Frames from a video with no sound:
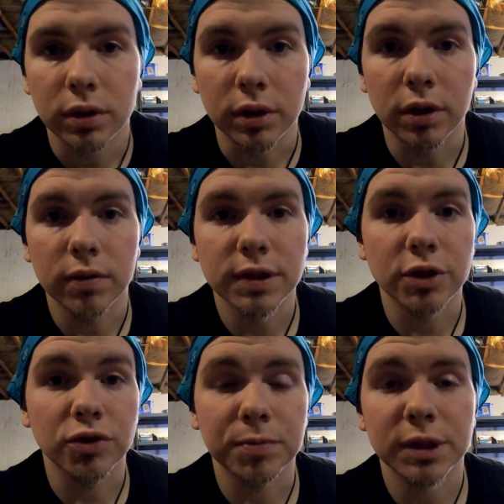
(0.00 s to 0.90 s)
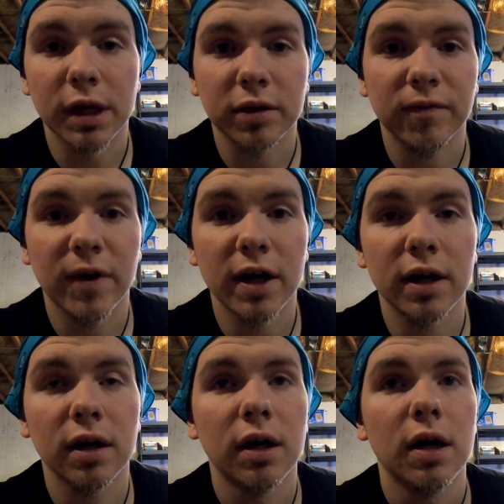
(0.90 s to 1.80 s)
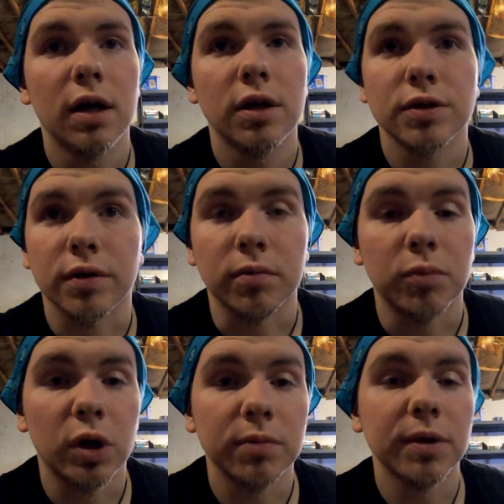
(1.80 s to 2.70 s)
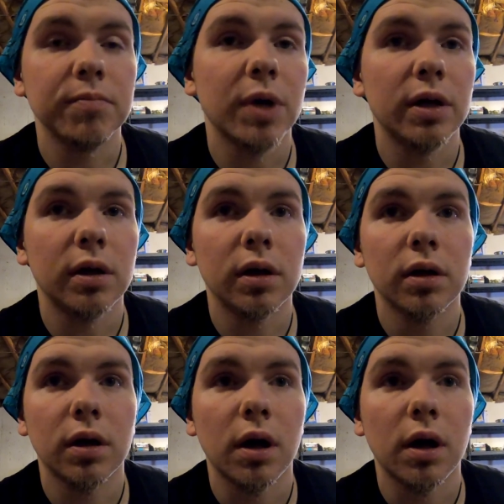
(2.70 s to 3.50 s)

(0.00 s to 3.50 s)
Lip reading: you know, essentially protect the fire so it can burn a bit better.